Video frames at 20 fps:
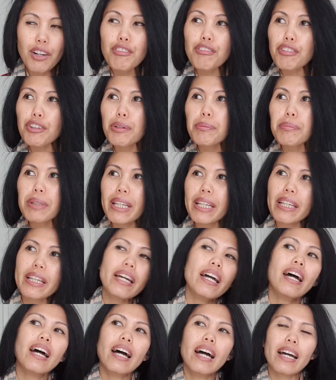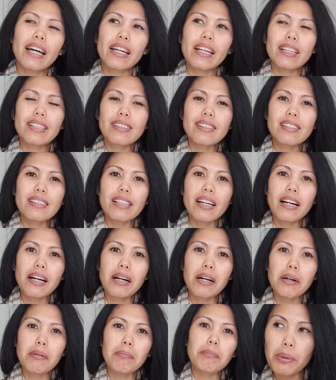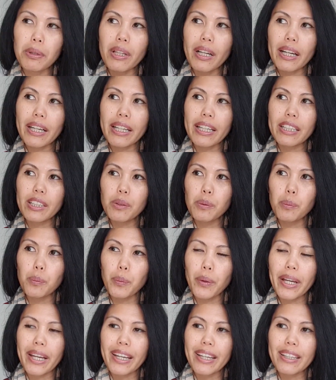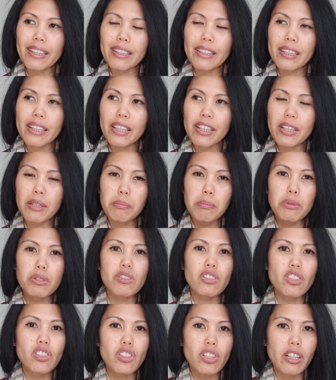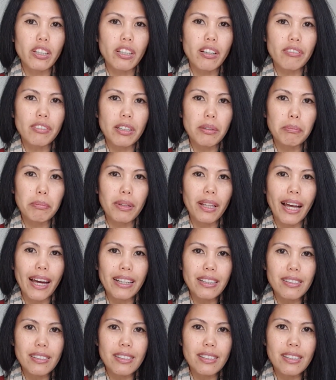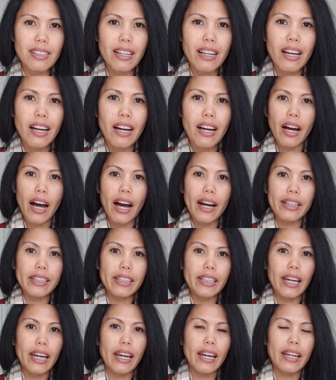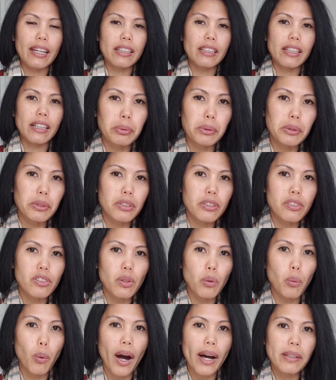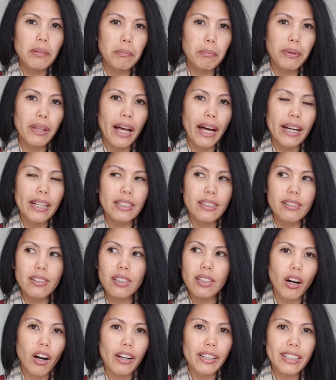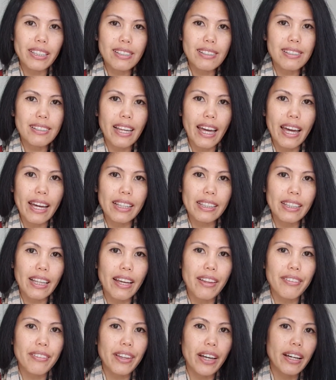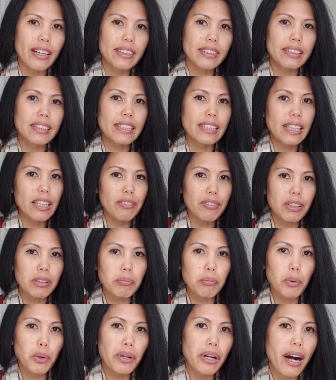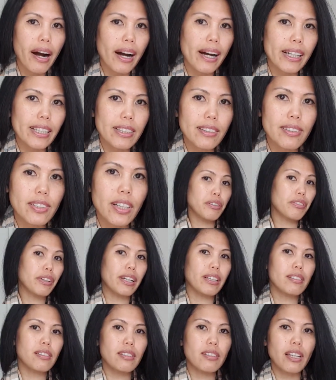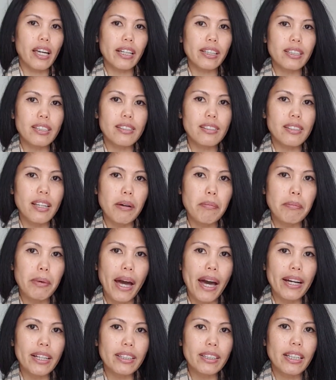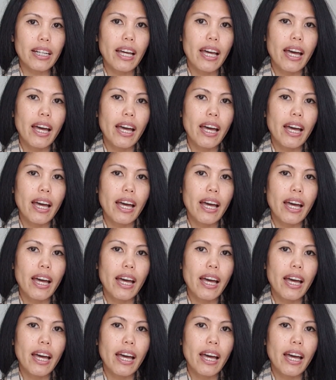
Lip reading: For me, it's playing with the position of the plants. I can put one plant on a stand and then give it more height. If I take a step back